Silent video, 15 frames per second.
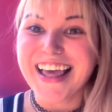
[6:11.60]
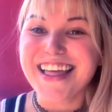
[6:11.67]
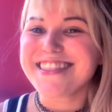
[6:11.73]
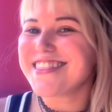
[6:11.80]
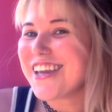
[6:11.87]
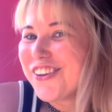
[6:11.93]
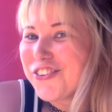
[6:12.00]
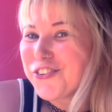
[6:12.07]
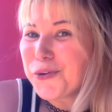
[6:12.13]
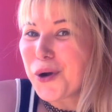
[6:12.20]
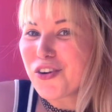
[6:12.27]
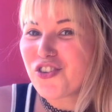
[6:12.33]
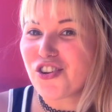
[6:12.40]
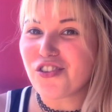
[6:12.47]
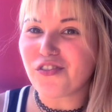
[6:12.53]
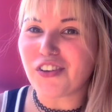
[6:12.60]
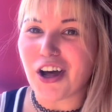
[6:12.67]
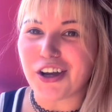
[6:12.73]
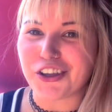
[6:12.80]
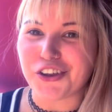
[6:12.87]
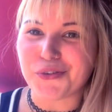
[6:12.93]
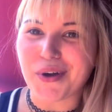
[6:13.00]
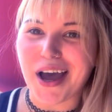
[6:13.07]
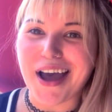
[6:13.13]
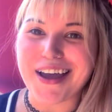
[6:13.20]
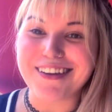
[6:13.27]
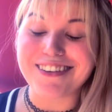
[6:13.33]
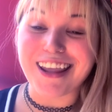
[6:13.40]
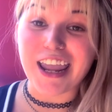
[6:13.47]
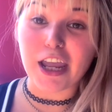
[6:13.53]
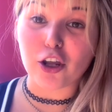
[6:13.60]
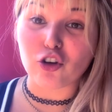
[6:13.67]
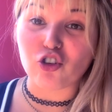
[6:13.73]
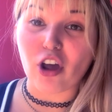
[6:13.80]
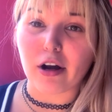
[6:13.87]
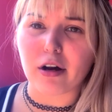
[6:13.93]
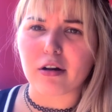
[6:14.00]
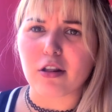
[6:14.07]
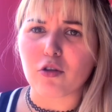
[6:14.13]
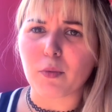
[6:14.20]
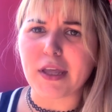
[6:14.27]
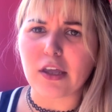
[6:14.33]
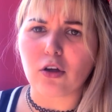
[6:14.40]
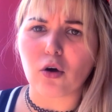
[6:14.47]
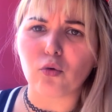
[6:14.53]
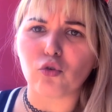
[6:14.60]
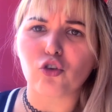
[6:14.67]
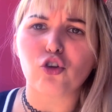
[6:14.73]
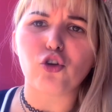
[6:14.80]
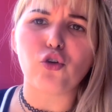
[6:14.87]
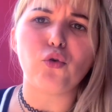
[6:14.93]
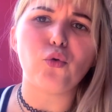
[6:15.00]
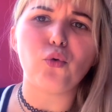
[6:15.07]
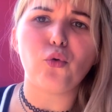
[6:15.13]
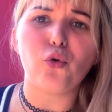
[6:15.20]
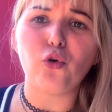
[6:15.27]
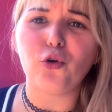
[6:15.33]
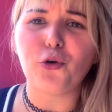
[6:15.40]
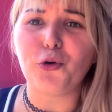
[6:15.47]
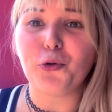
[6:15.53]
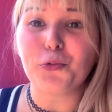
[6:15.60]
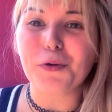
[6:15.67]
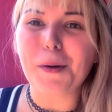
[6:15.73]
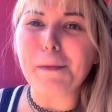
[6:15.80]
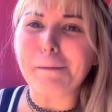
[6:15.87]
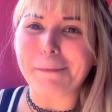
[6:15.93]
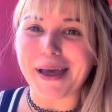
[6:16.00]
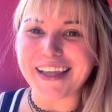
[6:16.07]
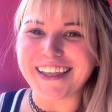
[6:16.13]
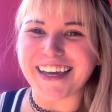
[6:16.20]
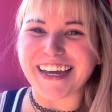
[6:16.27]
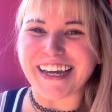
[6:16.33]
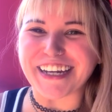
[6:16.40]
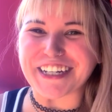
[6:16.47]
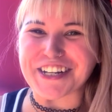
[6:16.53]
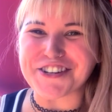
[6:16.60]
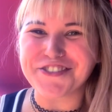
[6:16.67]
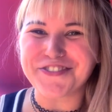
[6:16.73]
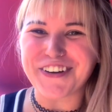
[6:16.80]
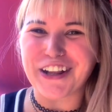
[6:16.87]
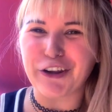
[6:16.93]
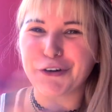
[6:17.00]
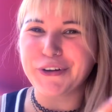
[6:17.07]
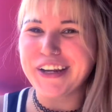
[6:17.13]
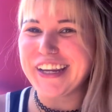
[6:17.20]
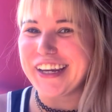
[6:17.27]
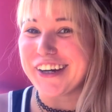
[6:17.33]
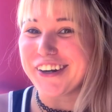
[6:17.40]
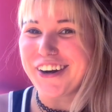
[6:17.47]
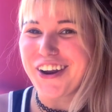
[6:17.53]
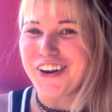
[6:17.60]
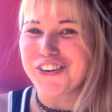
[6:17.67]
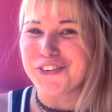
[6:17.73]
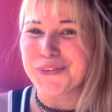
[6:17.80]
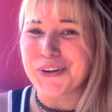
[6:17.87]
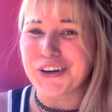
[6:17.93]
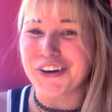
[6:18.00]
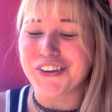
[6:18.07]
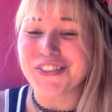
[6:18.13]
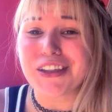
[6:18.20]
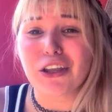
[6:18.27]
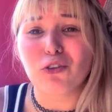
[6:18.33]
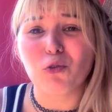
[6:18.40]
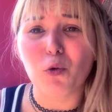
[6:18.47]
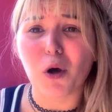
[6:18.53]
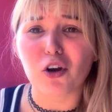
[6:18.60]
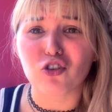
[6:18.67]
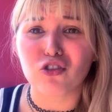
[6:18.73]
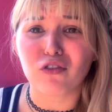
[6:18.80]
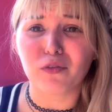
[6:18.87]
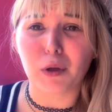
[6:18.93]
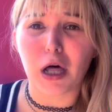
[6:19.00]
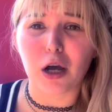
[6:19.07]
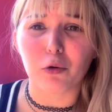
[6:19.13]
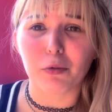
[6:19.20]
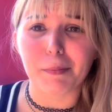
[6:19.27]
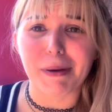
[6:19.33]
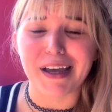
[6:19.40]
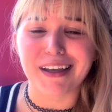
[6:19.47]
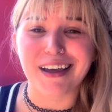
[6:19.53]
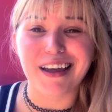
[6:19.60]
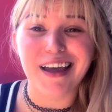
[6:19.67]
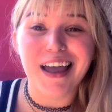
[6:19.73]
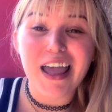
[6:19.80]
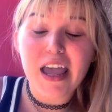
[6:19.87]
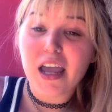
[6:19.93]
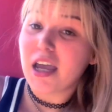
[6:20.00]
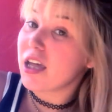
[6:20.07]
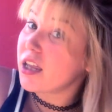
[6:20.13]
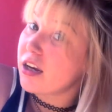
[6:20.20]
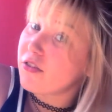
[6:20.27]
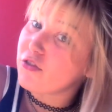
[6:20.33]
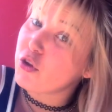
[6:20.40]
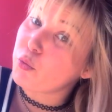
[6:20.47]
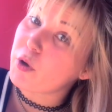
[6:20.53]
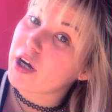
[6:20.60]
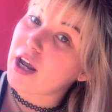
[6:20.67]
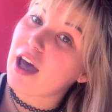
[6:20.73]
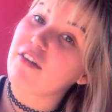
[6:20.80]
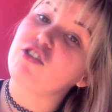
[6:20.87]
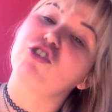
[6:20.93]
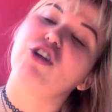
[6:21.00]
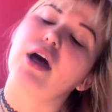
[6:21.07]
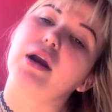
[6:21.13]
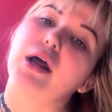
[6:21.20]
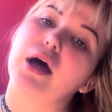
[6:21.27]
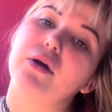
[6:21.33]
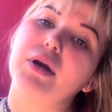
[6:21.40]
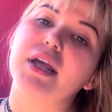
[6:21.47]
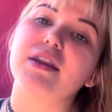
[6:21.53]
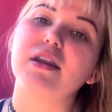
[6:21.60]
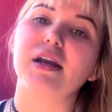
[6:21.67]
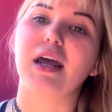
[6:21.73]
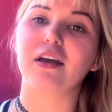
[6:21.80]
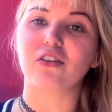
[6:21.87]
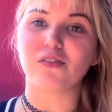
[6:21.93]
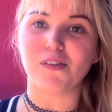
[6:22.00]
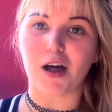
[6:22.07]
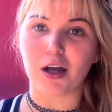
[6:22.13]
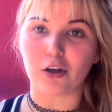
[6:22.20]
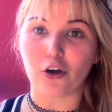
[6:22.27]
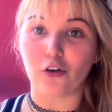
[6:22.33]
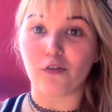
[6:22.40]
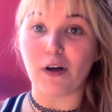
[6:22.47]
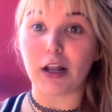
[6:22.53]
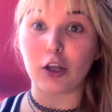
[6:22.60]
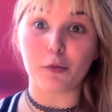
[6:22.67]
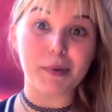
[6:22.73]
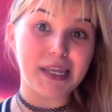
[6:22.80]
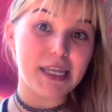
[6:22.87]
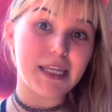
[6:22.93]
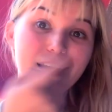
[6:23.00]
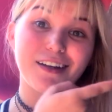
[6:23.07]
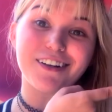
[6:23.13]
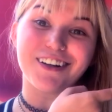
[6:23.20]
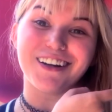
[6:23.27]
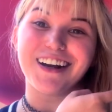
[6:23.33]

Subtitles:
Thanks for watching the vlog, you guys, and shout out of the week goes to Rebecca. Go follow her here on Twitter. Thanks for watching the vlog, Rebecca. And if you want to have a shout out in the next vlog, go follow me here